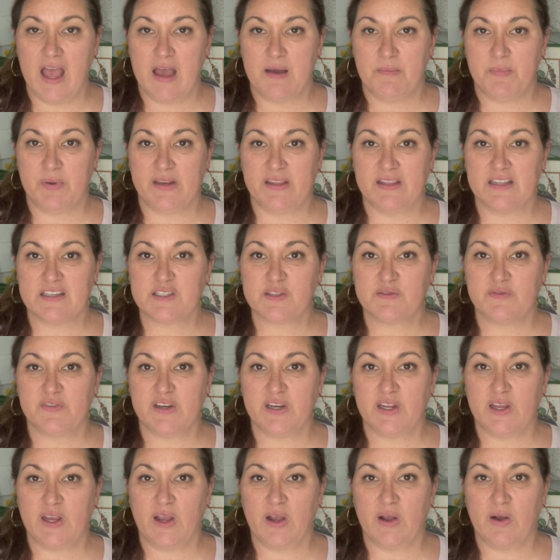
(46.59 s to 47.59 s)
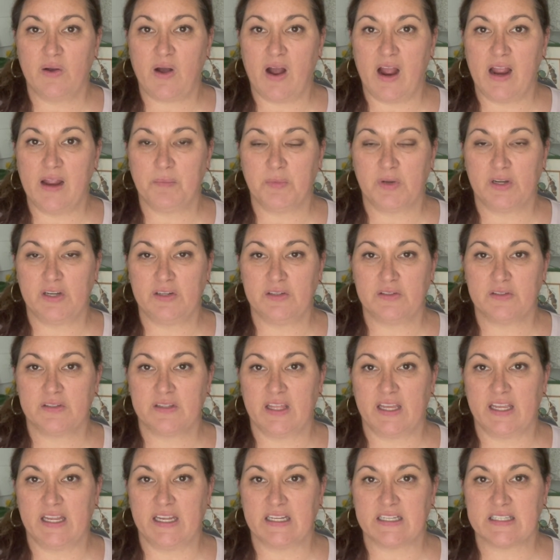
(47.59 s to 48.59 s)
but in this video, I'm gonna do
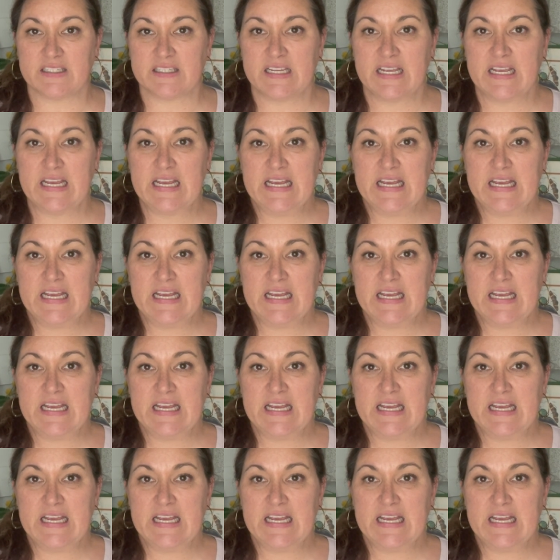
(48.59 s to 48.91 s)
things